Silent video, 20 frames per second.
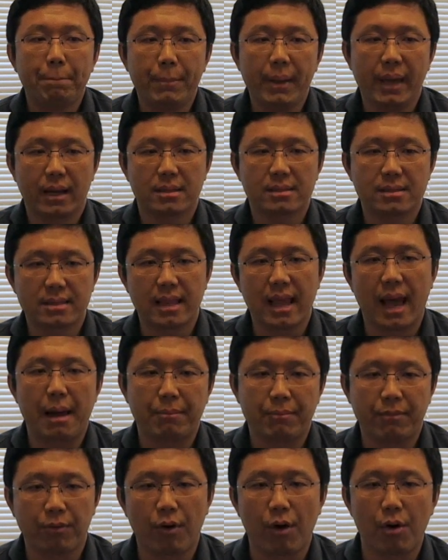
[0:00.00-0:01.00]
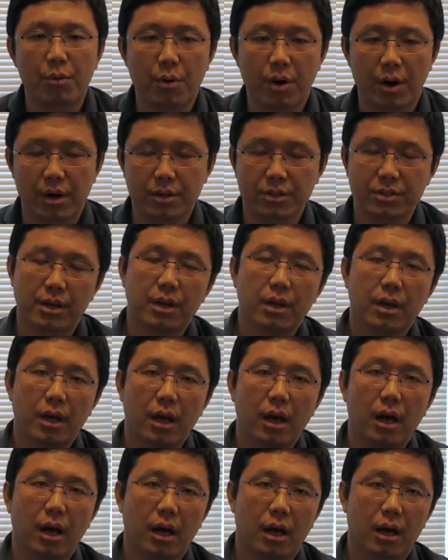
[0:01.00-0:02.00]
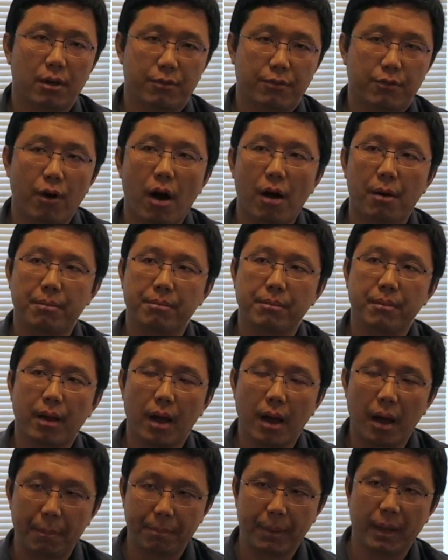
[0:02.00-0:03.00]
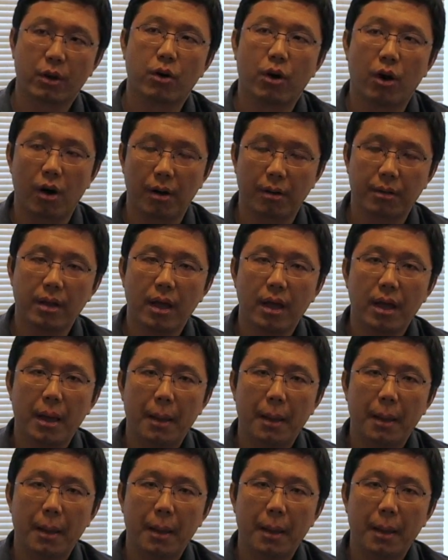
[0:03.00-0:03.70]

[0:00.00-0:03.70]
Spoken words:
big step forward from Bitcoin,